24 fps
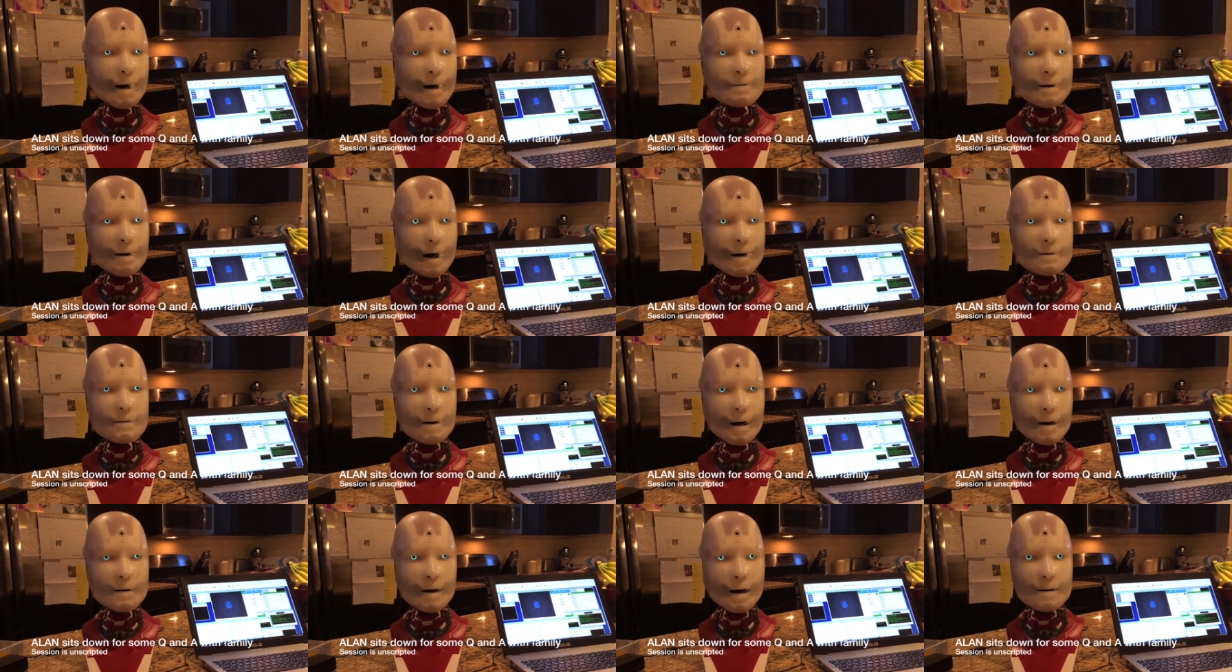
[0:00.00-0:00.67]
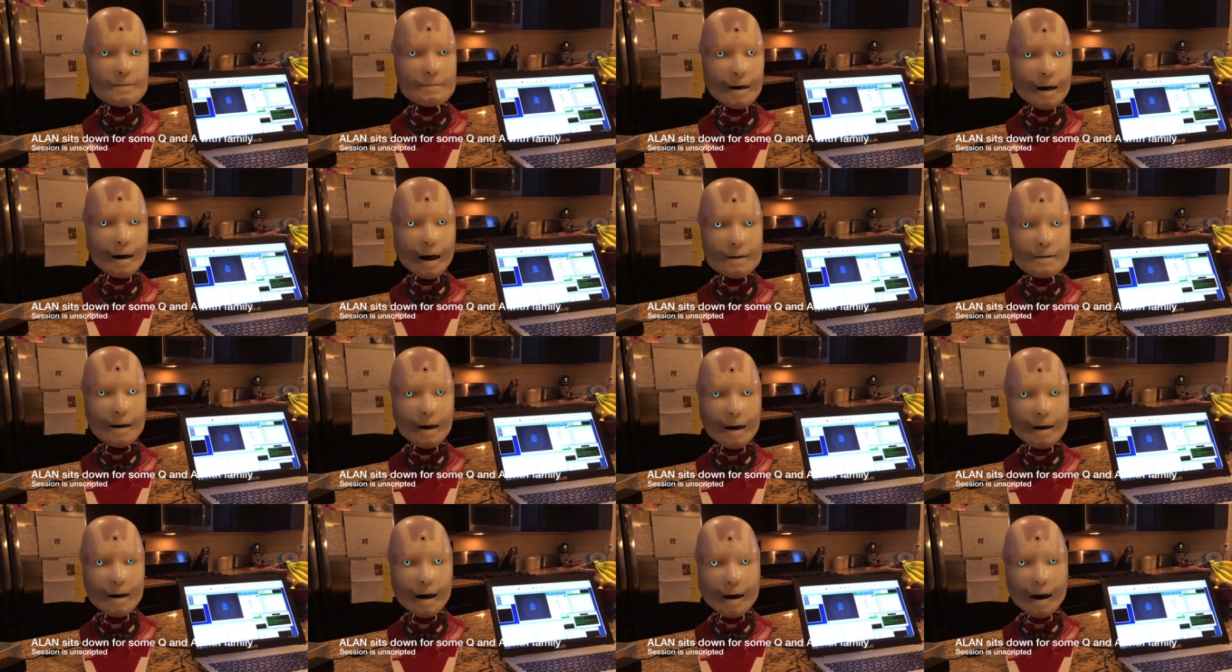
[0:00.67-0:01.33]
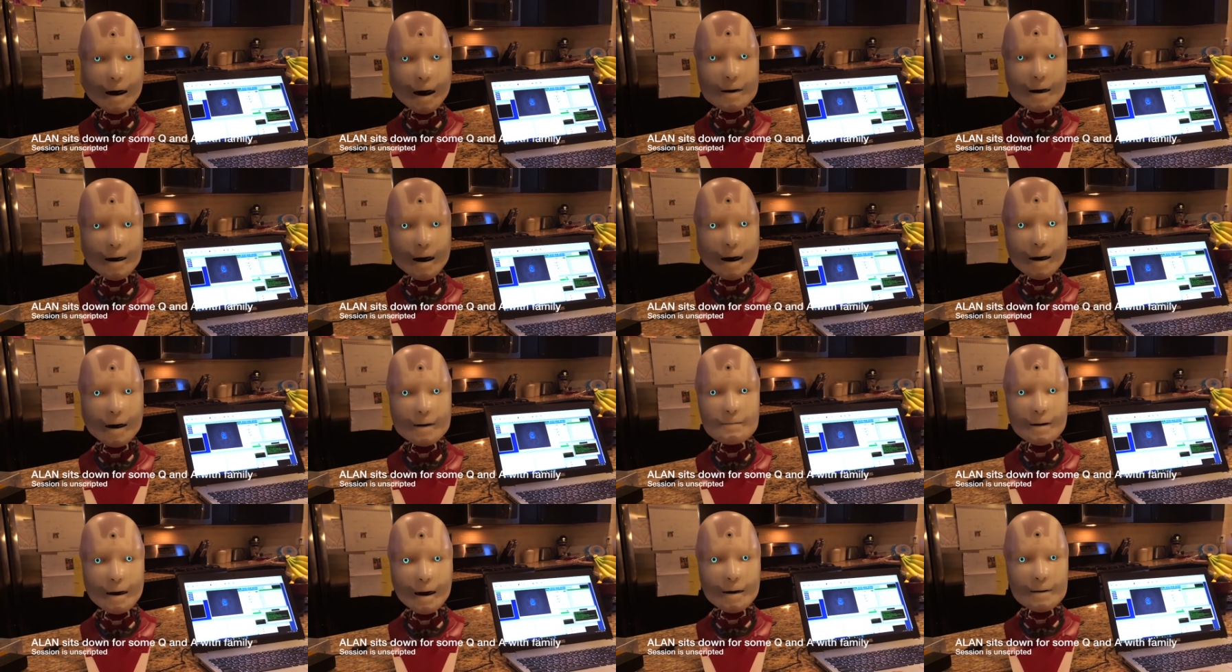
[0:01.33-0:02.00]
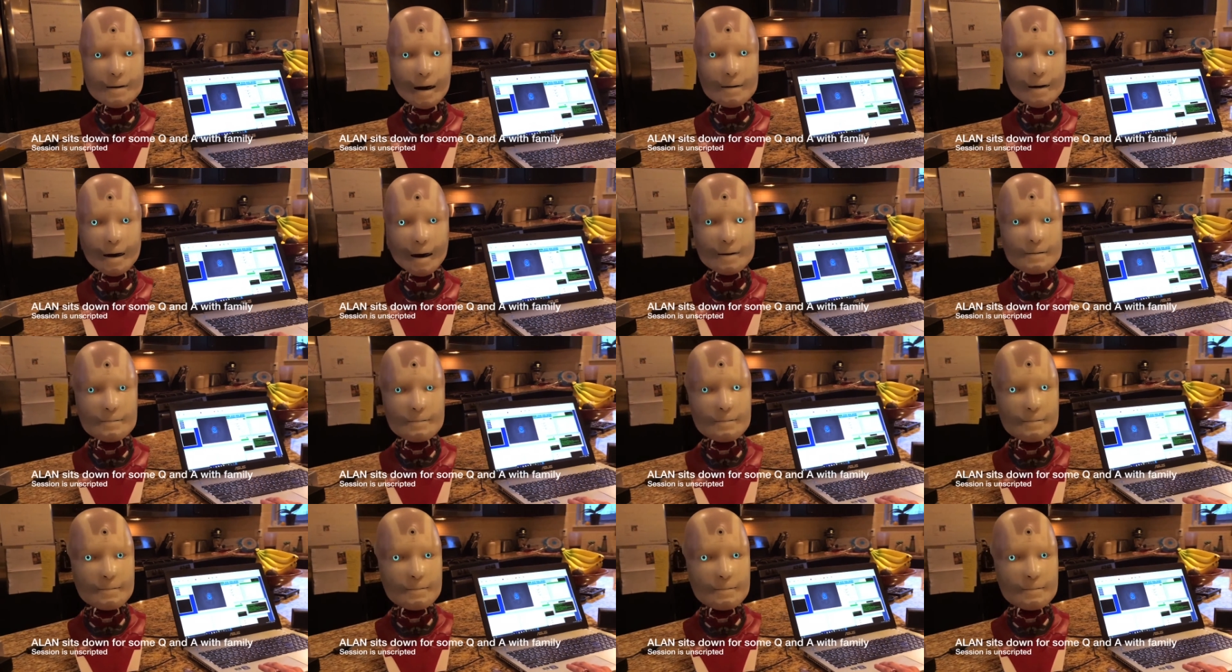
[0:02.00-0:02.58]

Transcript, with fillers: are computer programming and surfing the web.